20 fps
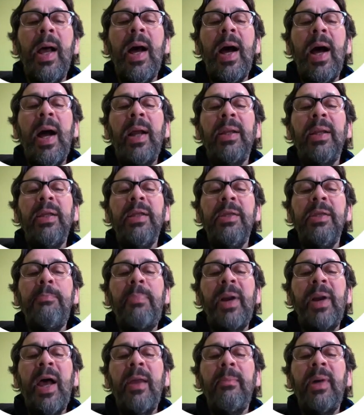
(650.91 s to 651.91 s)
and E
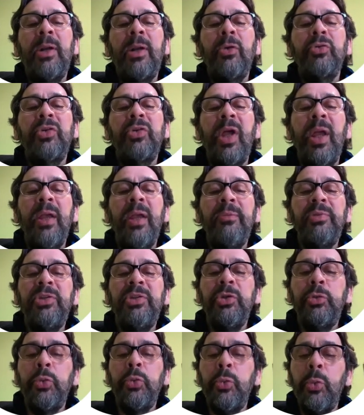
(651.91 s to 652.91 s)
prime minus
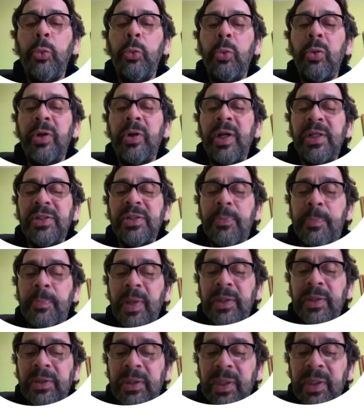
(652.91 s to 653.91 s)
mc2
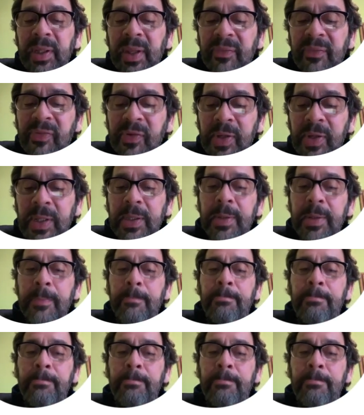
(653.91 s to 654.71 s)
respectively.